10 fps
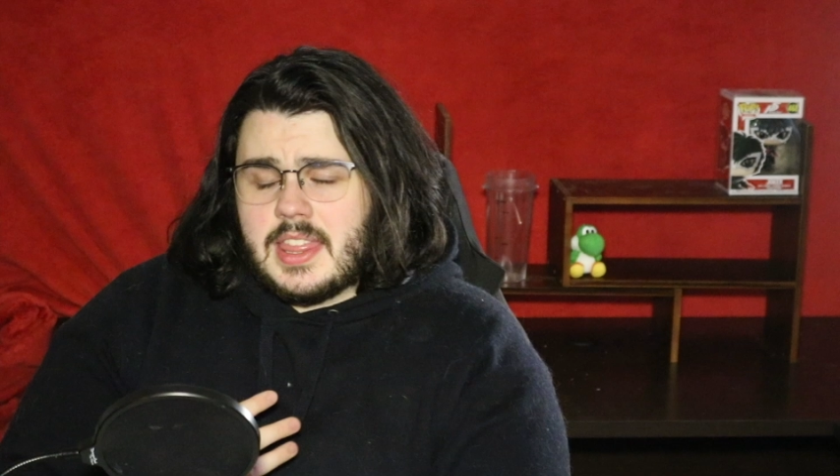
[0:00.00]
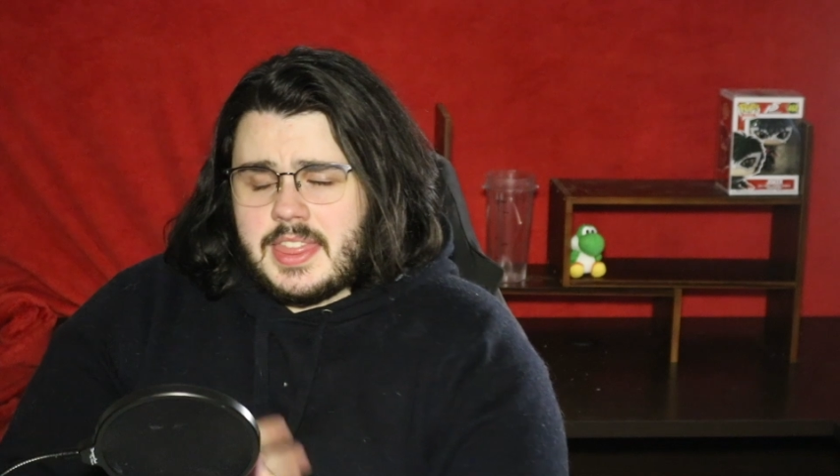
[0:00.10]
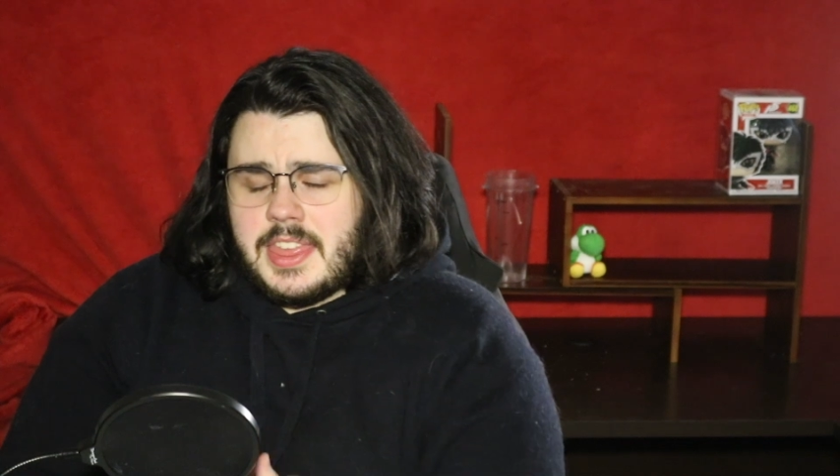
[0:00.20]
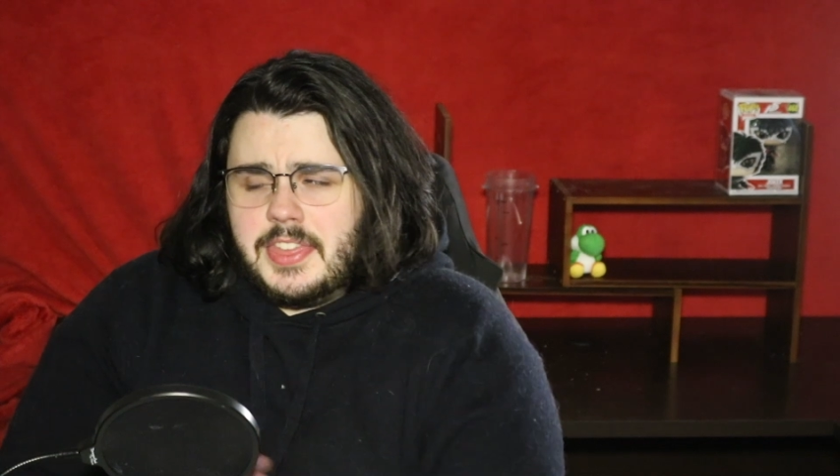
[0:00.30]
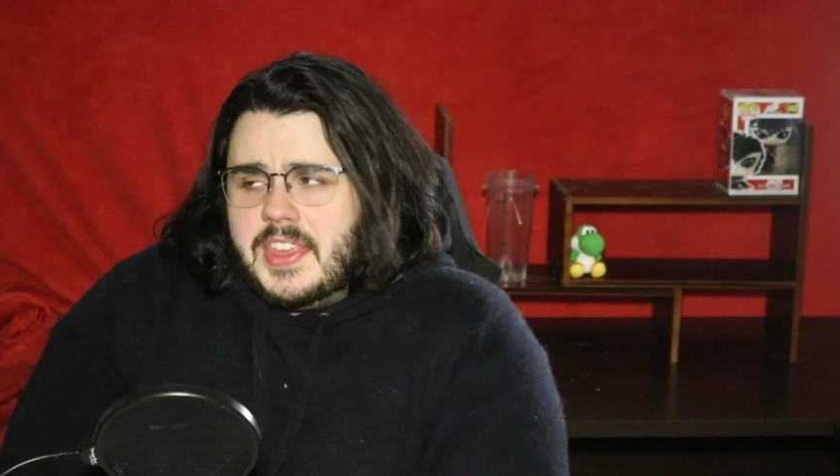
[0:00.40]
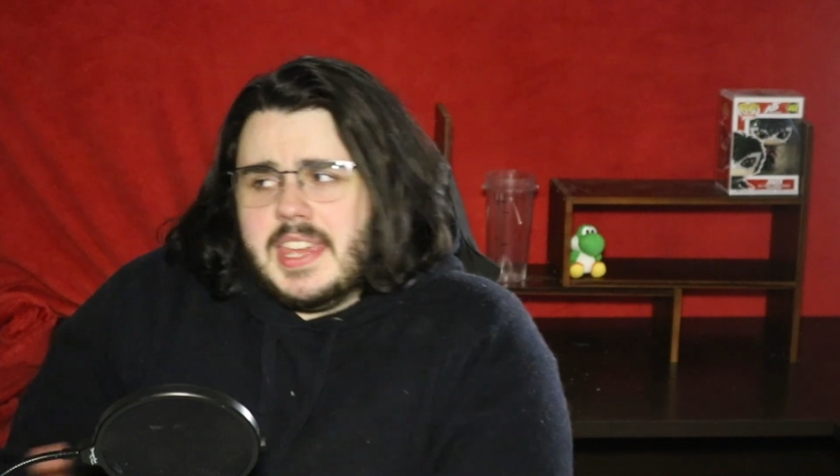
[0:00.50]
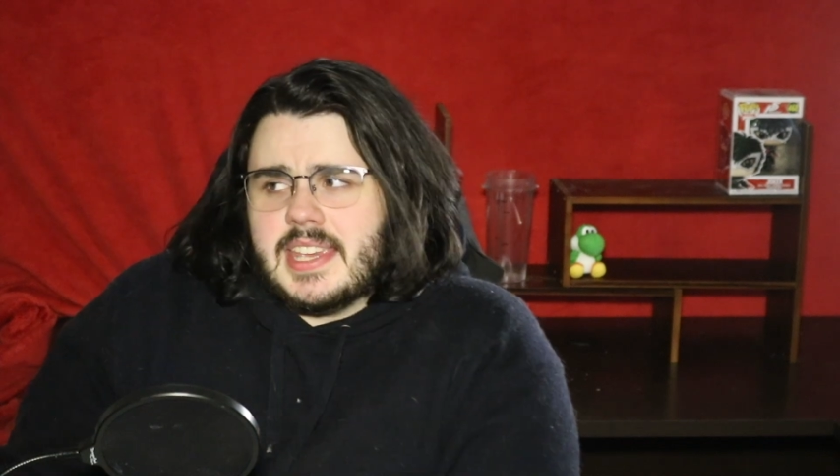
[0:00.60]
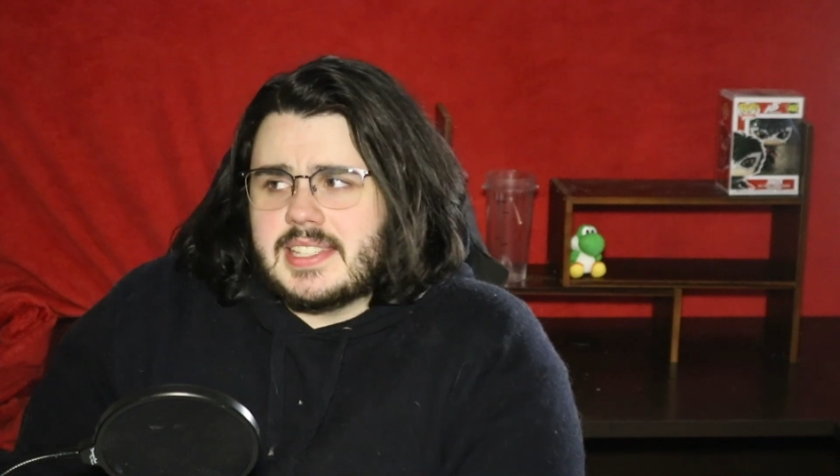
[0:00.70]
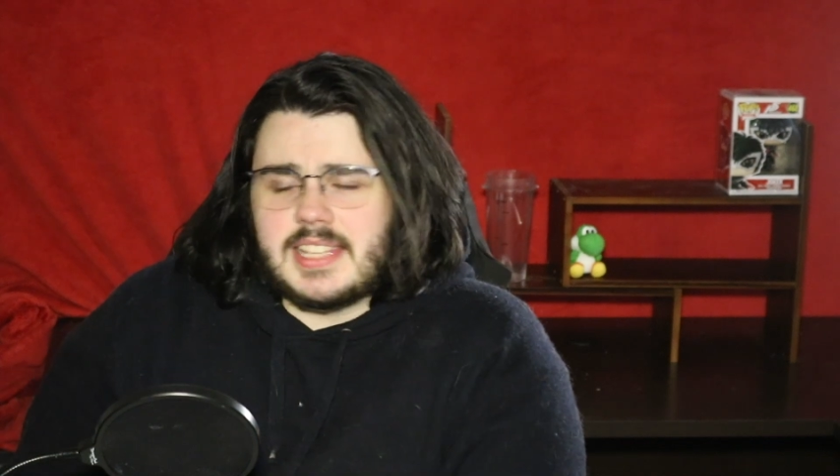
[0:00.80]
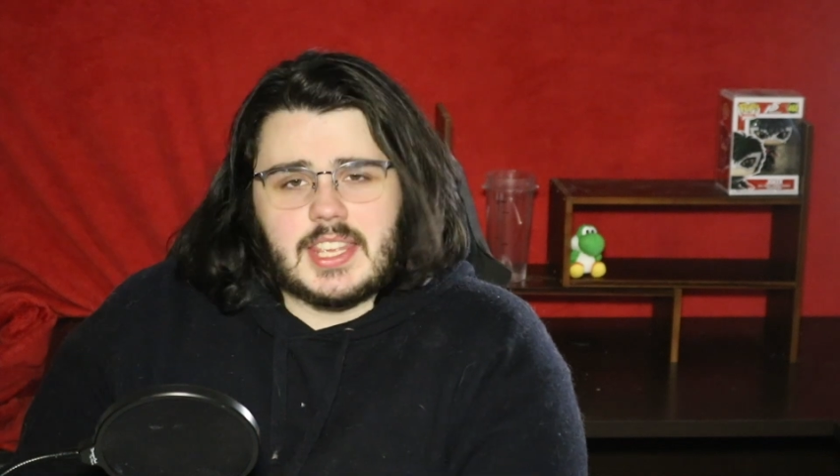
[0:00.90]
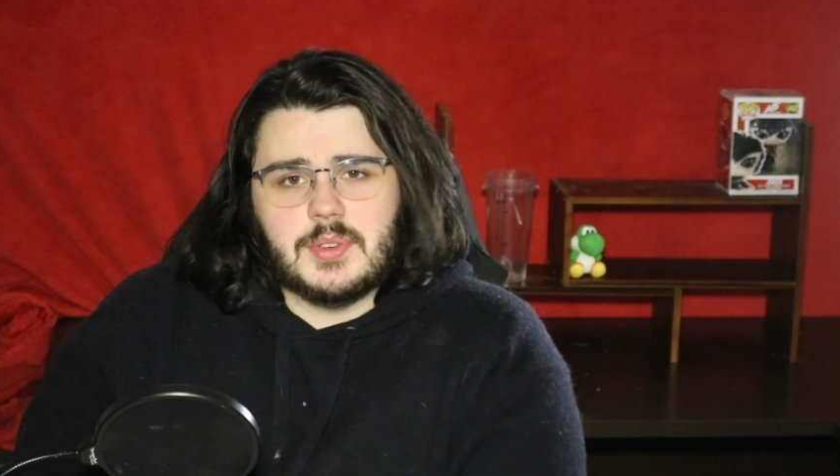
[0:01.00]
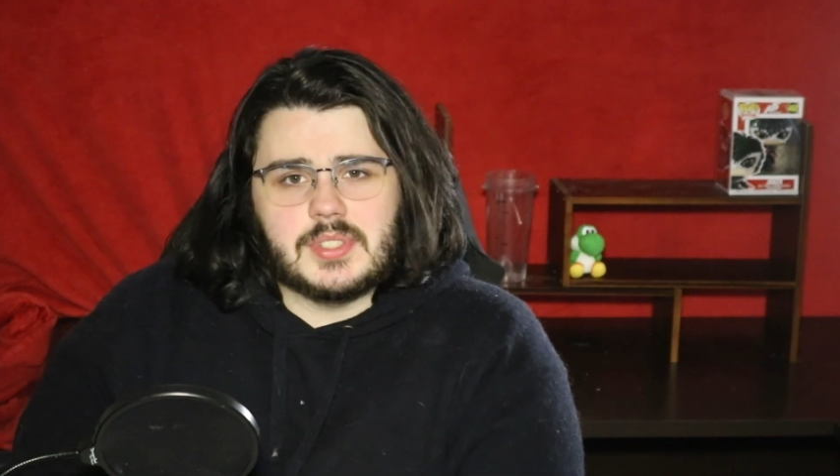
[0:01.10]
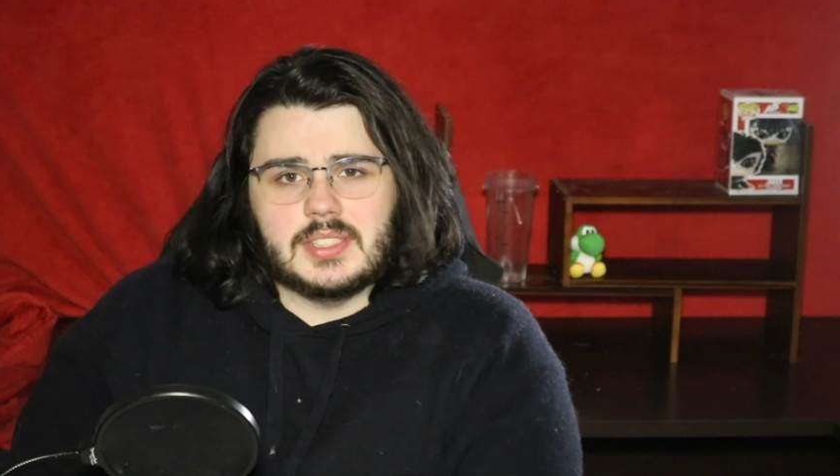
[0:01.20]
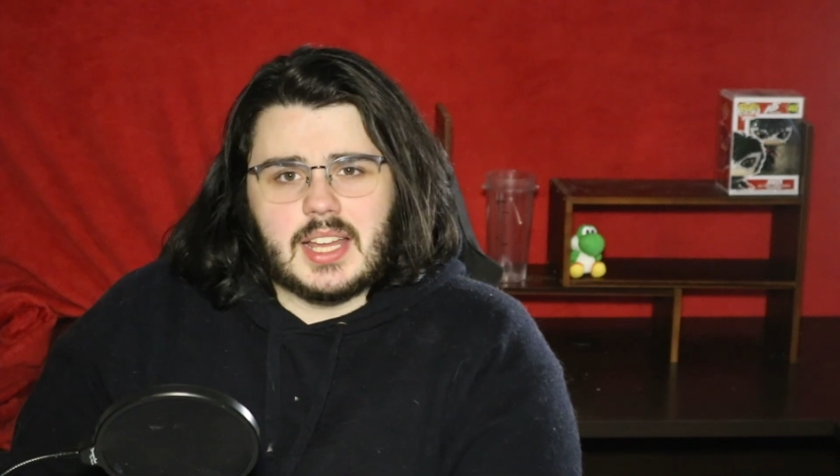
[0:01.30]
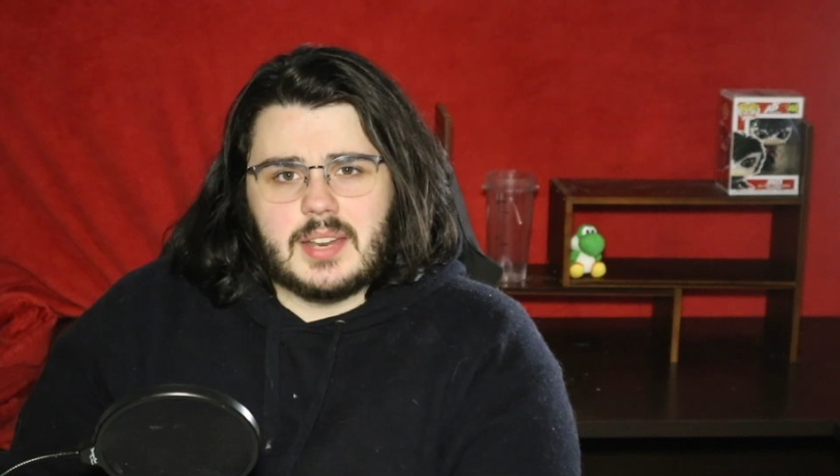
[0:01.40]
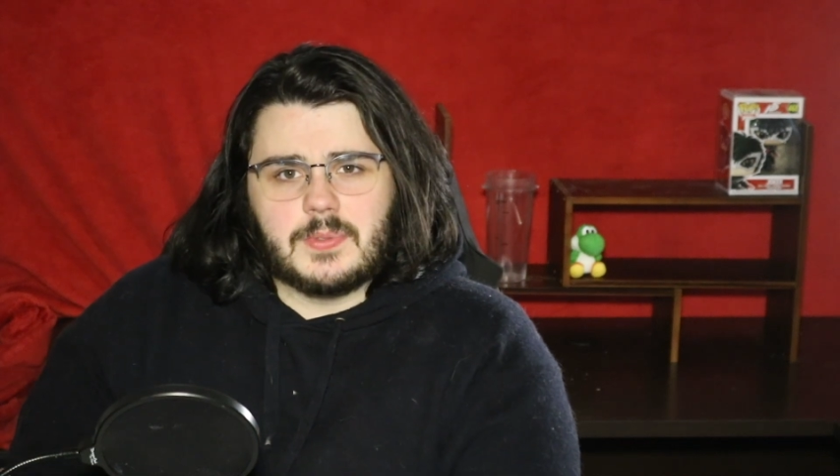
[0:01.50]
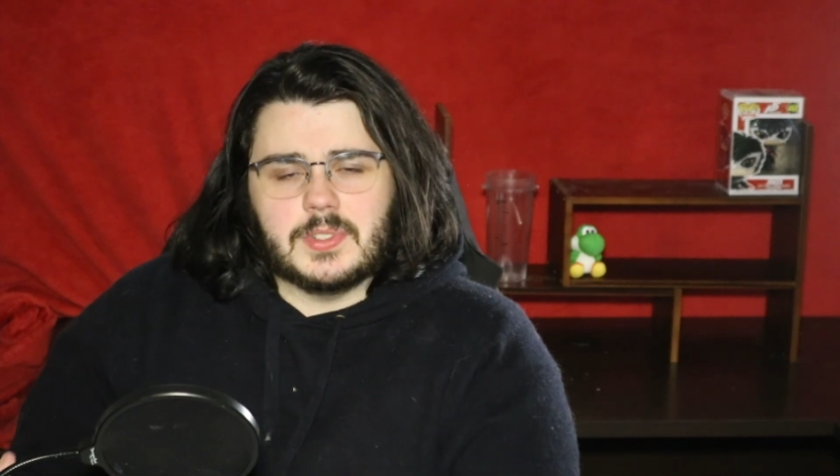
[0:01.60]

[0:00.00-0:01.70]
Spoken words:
The thing is, they use a lot of